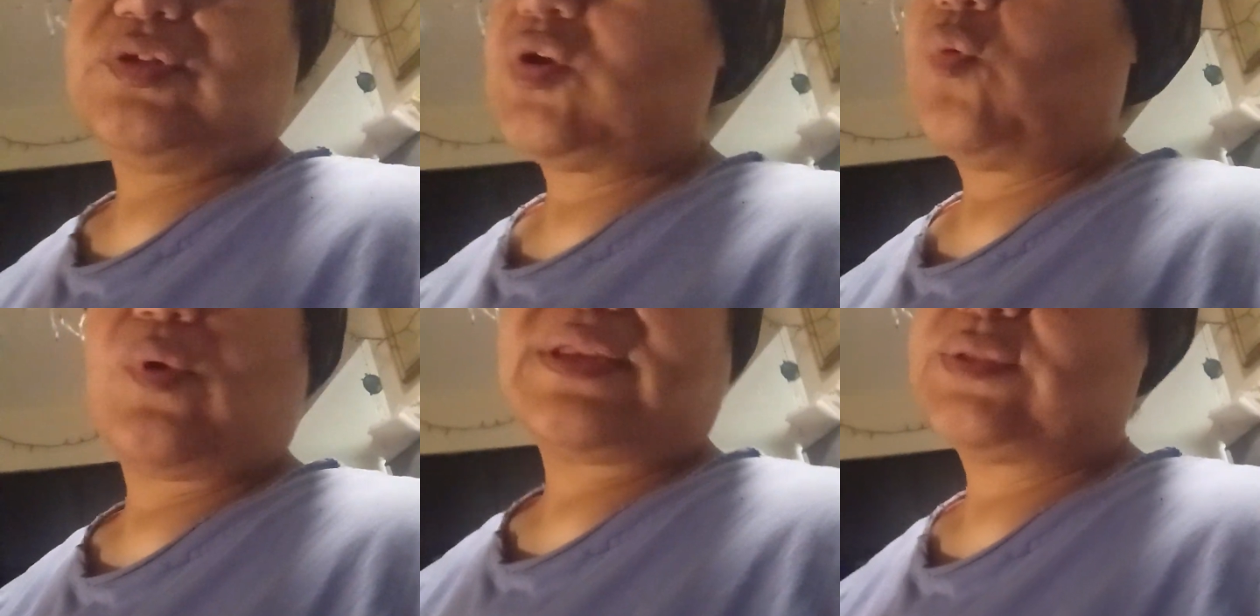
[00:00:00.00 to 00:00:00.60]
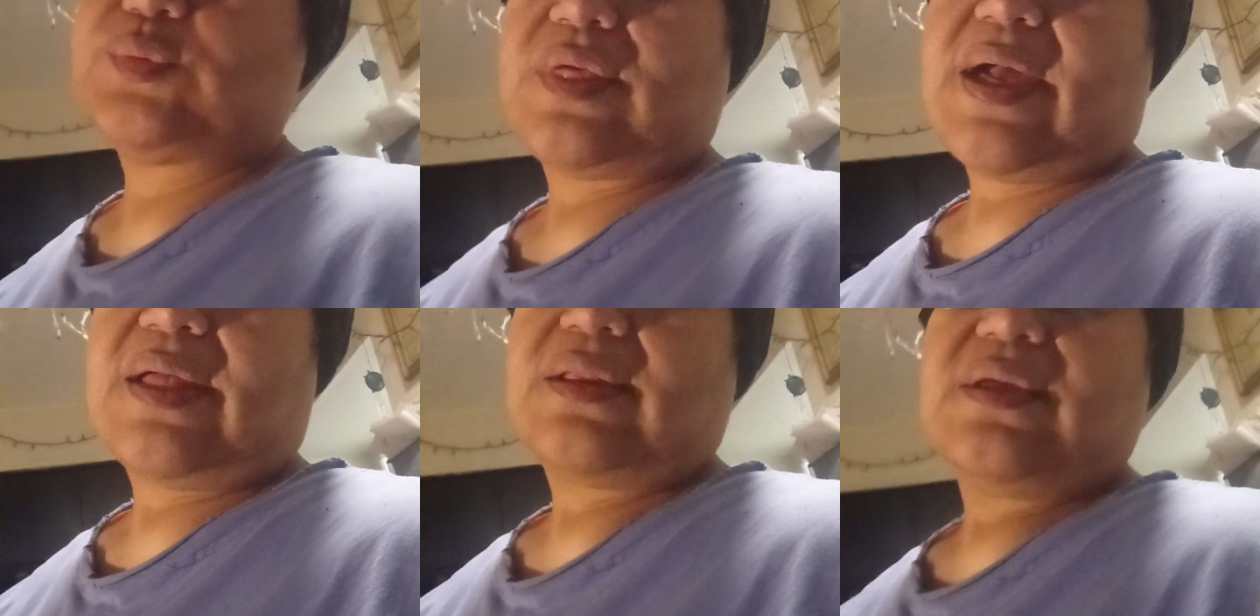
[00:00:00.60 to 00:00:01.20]
You don't want to do
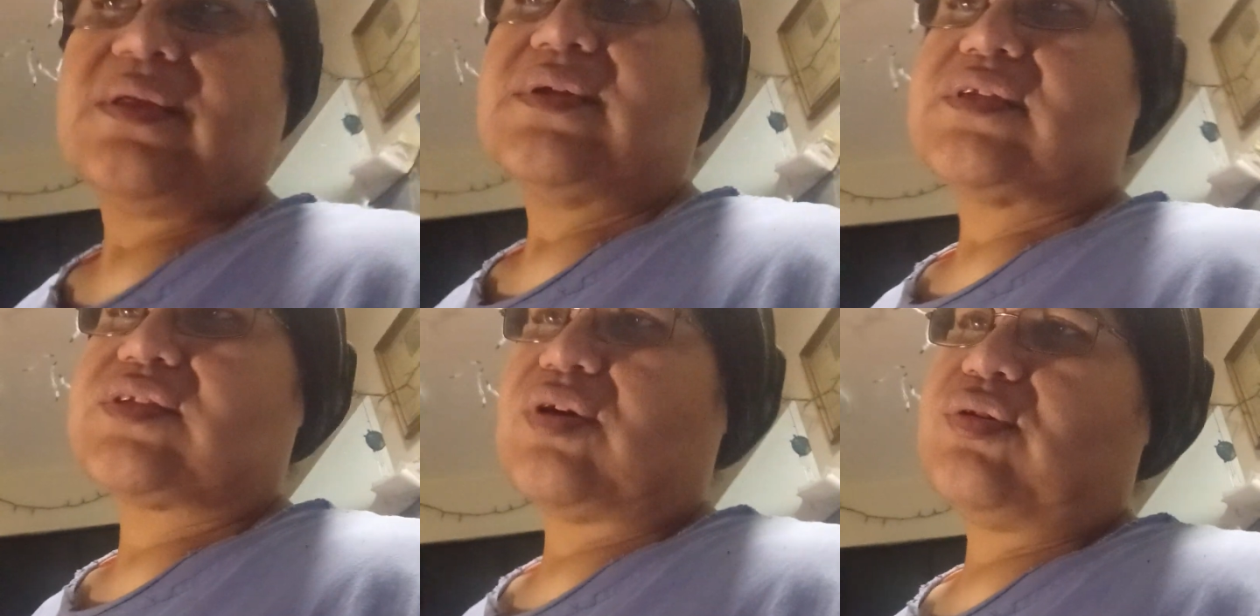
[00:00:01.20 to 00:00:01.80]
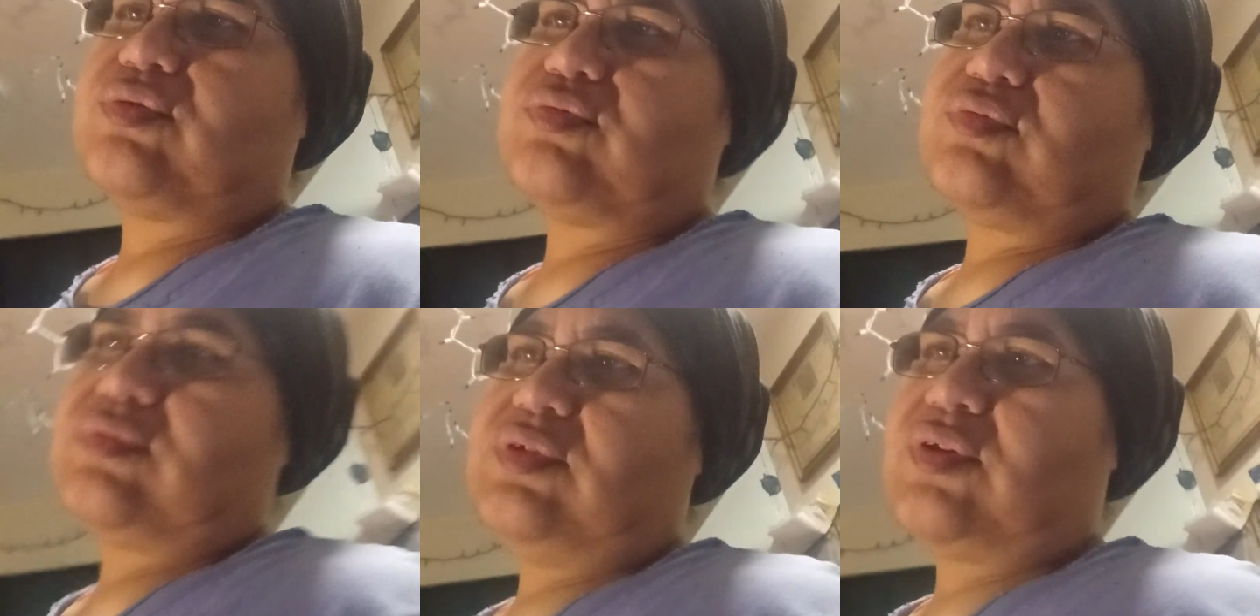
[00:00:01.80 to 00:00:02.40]
that. So
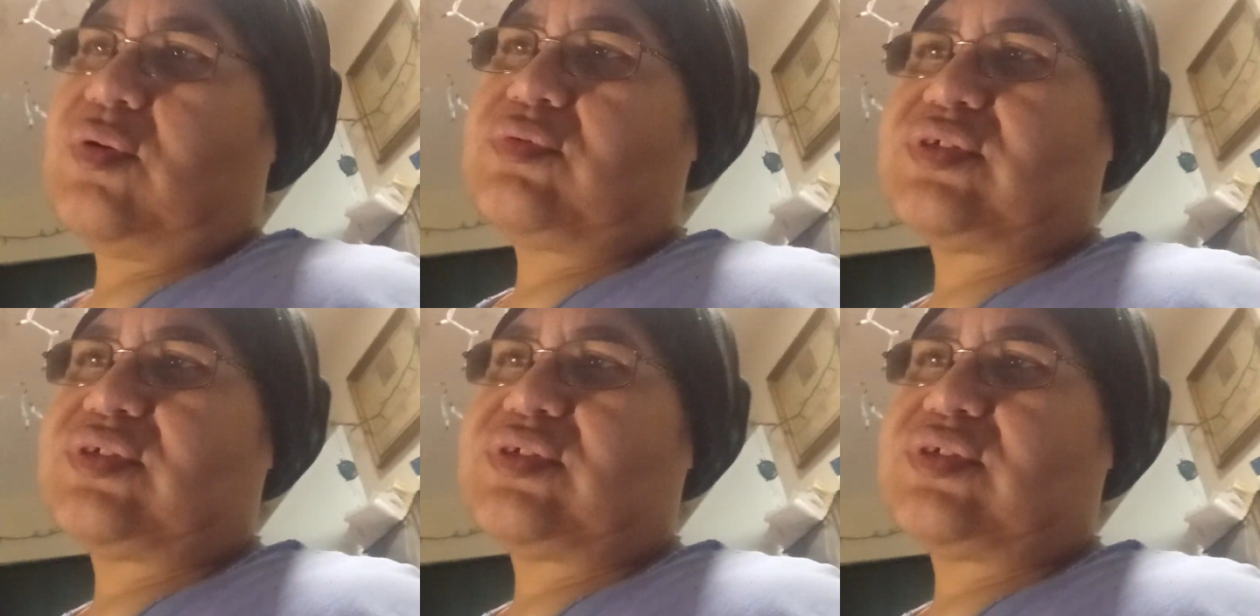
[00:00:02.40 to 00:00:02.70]
you know,